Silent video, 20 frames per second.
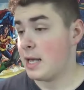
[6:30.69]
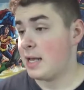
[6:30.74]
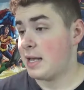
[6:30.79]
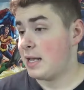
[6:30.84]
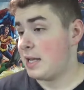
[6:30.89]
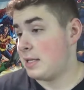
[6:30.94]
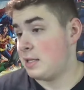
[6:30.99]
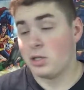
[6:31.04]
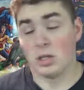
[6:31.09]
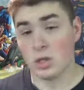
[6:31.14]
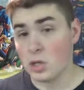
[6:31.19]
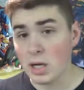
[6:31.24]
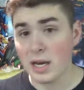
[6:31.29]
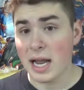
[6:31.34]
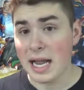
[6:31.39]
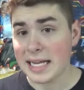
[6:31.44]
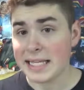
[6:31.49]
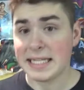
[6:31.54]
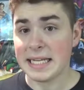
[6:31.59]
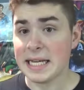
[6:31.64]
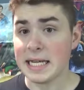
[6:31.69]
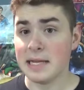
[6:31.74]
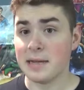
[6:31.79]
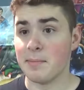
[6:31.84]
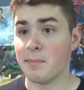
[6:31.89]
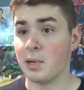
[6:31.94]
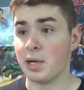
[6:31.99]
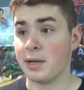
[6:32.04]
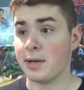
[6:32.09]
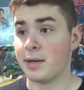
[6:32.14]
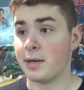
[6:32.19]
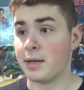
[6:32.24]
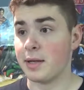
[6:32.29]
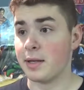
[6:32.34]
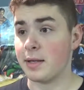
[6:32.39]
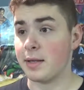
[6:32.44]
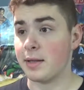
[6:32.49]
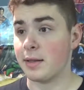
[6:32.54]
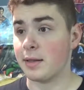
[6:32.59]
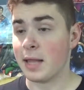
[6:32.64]
It's a good idea, but
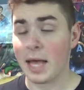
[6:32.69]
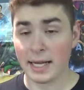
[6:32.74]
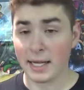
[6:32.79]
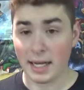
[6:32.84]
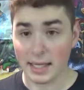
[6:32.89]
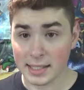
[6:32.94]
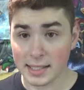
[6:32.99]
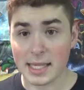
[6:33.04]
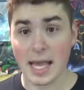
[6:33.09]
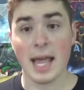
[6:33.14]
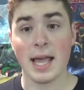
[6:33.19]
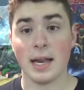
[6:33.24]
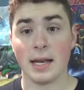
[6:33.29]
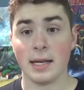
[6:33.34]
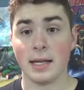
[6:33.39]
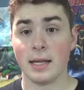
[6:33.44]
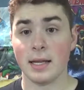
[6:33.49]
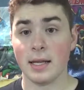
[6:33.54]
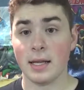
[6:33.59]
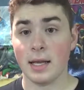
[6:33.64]
like I said,